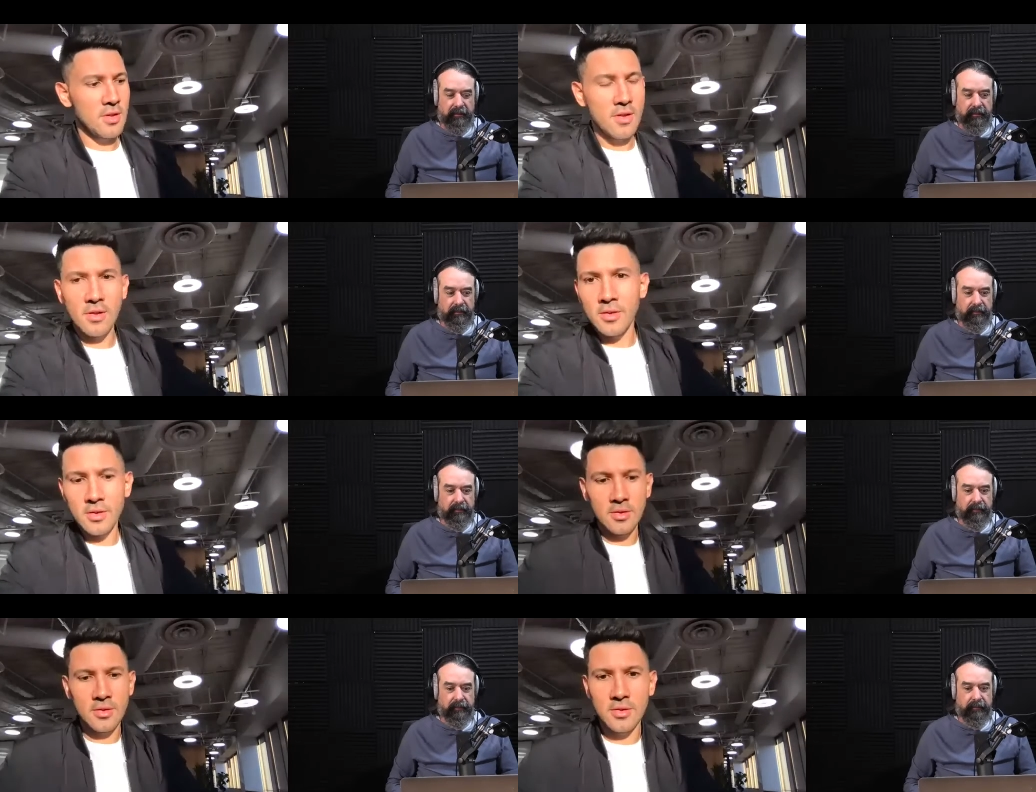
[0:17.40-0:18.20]

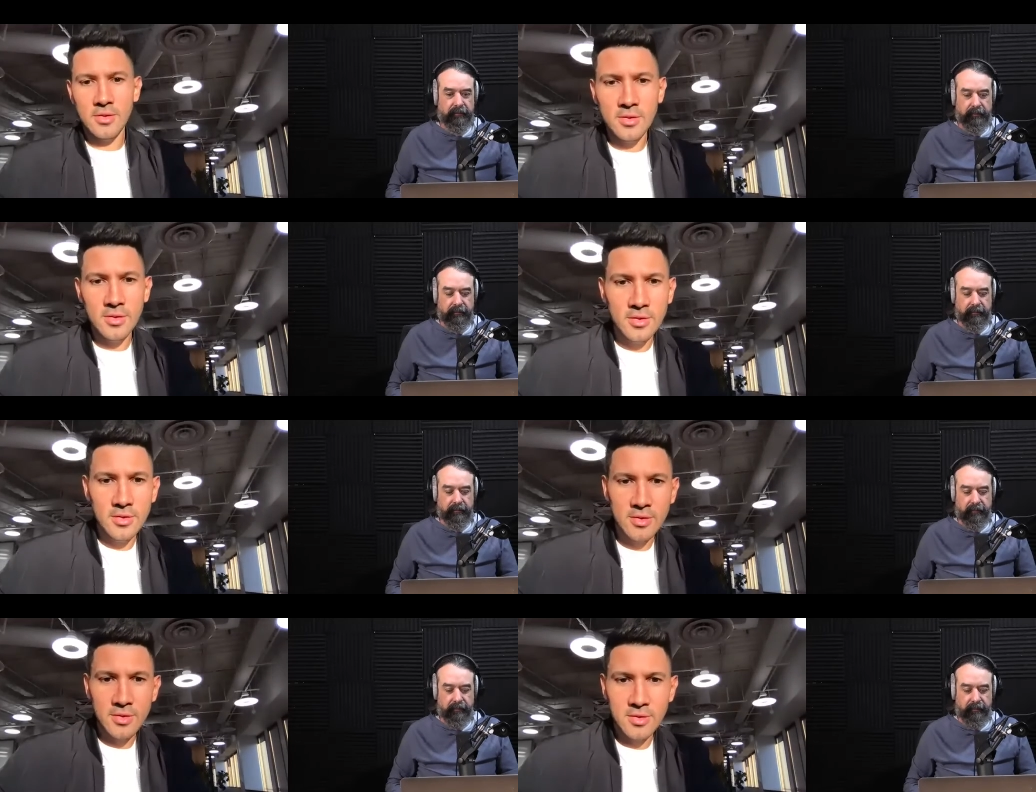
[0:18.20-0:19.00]

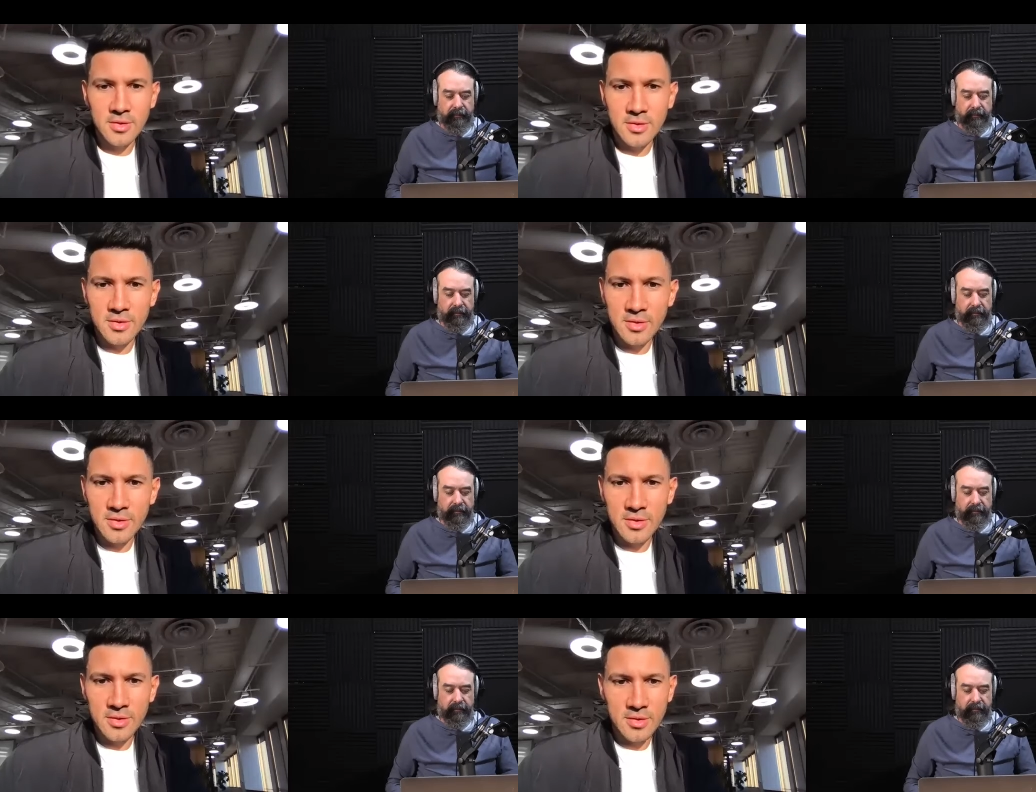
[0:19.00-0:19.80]

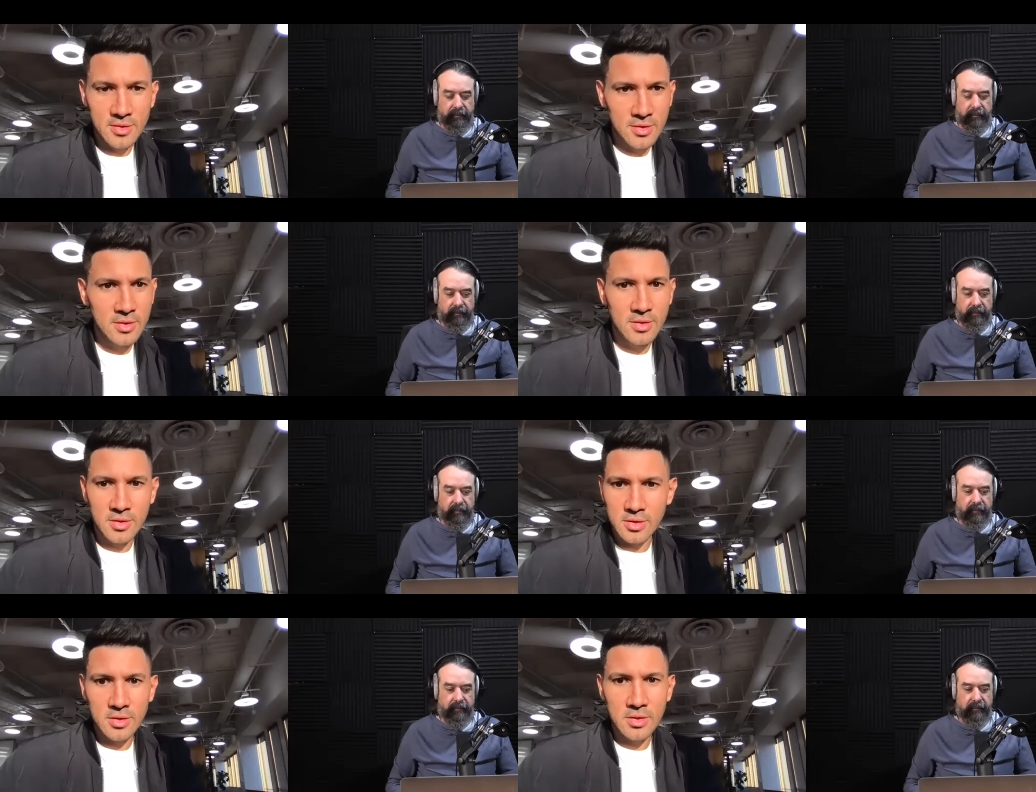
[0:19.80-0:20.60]

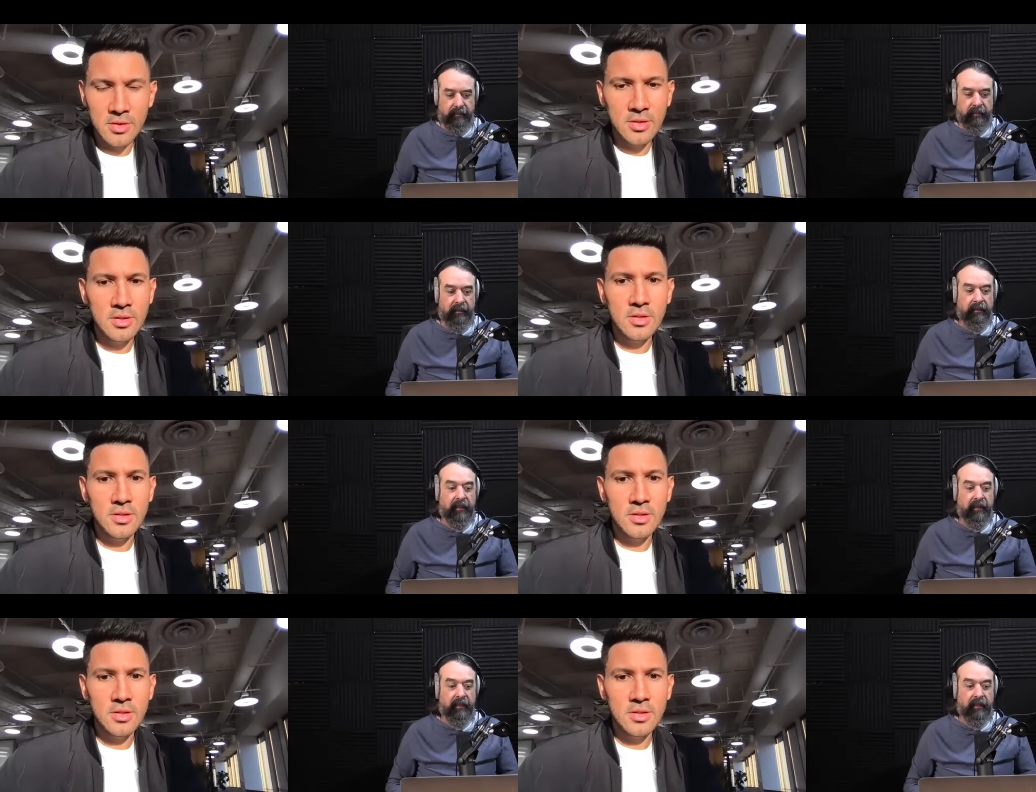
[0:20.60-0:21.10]
[no speech]